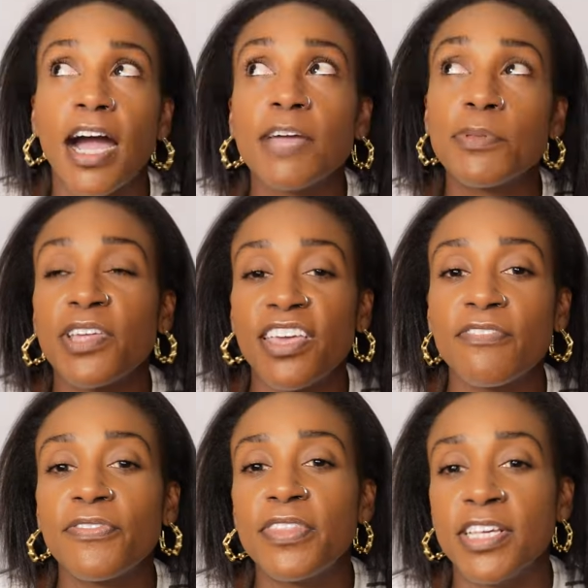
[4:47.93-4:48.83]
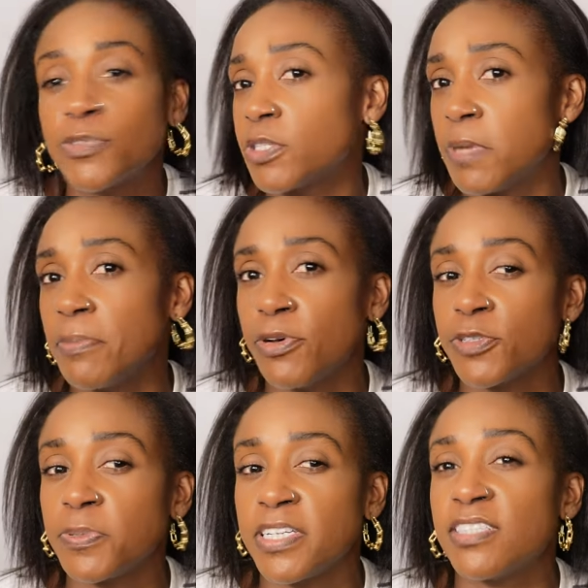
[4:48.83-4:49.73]
I believe this was my
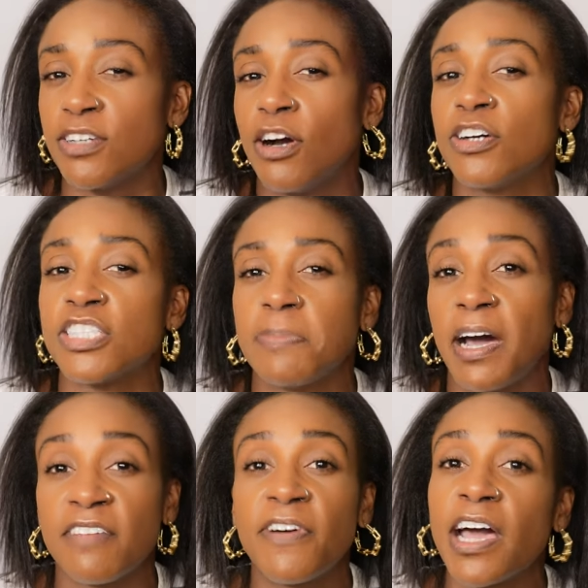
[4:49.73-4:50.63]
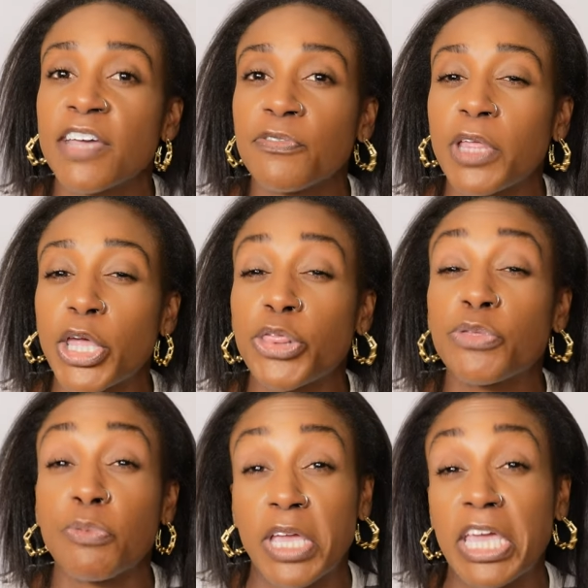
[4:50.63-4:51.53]
most played song on Spotify for like
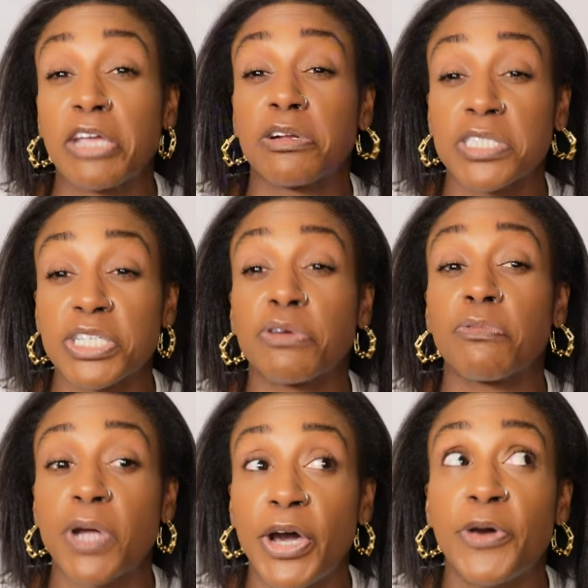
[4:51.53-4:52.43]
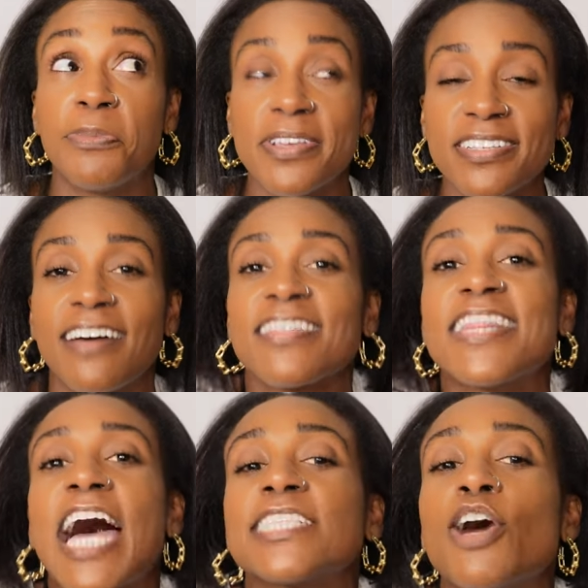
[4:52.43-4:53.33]
3 years in a row because
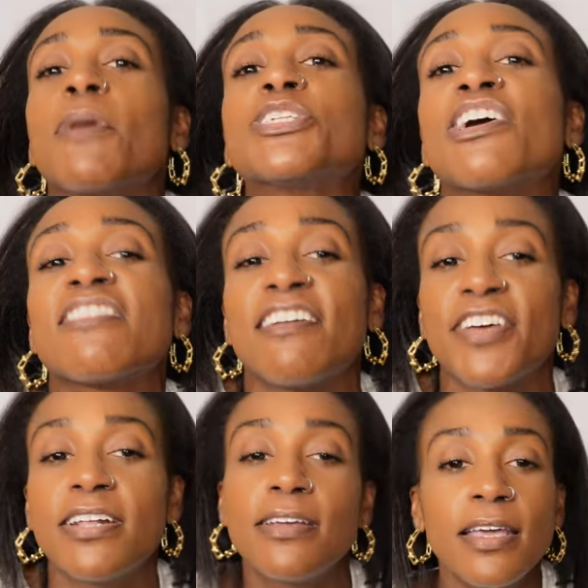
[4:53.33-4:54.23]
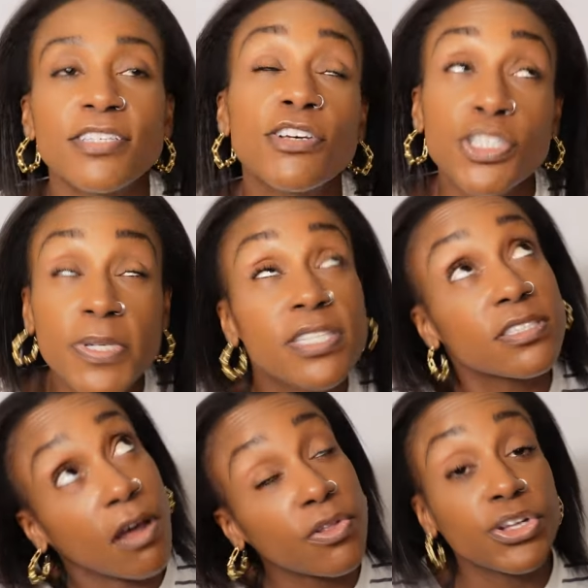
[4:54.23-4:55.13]
that's how much I love it. It's also a
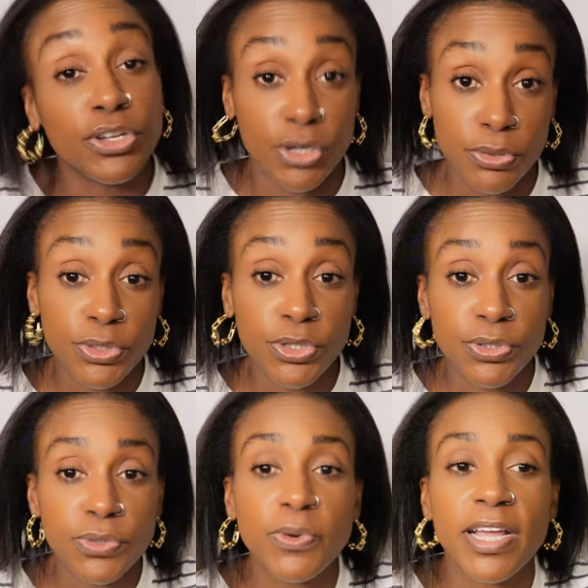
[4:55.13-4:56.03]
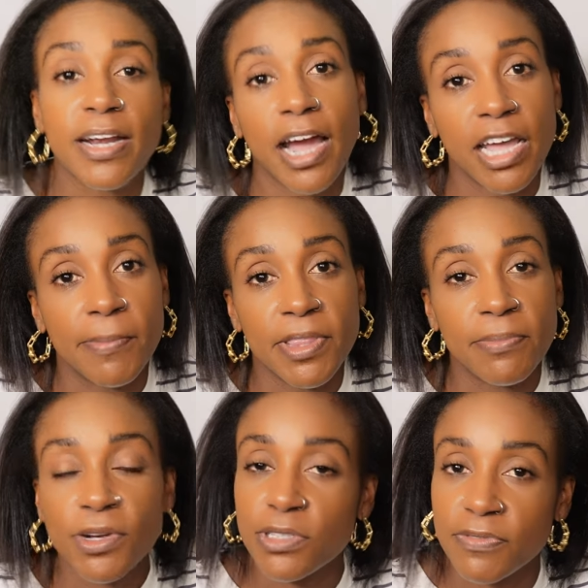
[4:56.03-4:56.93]
solid go-to when I'm in the
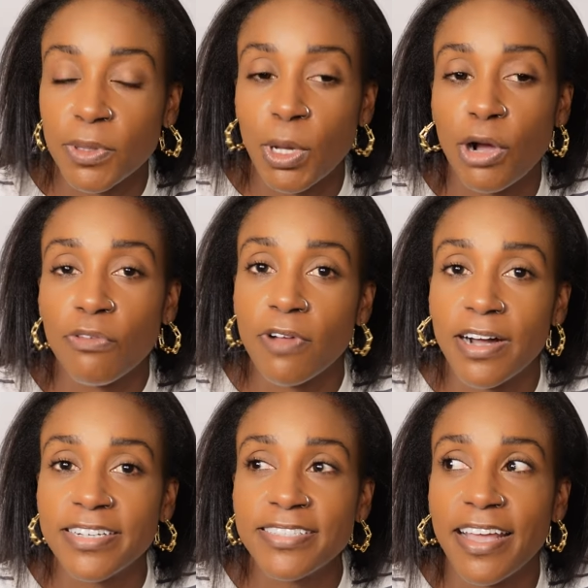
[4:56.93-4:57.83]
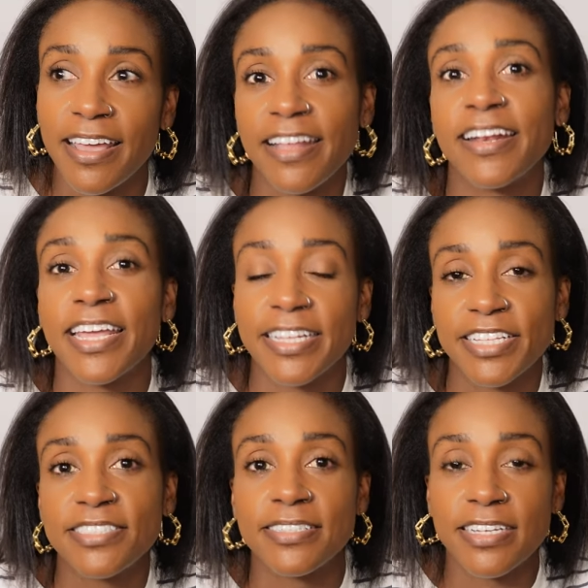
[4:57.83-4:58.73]
middle of a long run and I
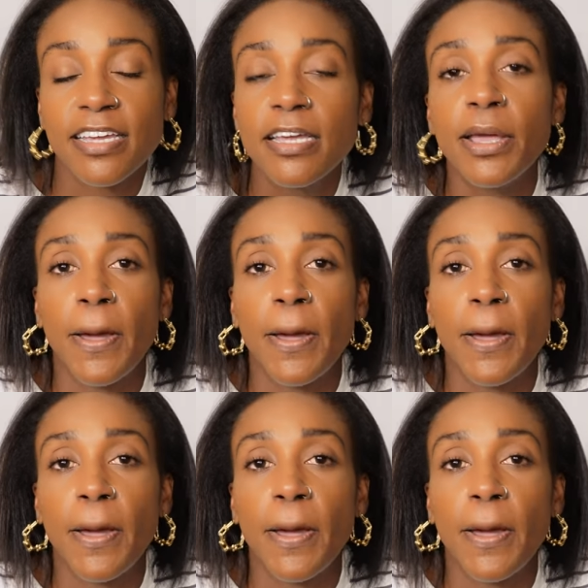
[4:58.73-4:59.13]
need to like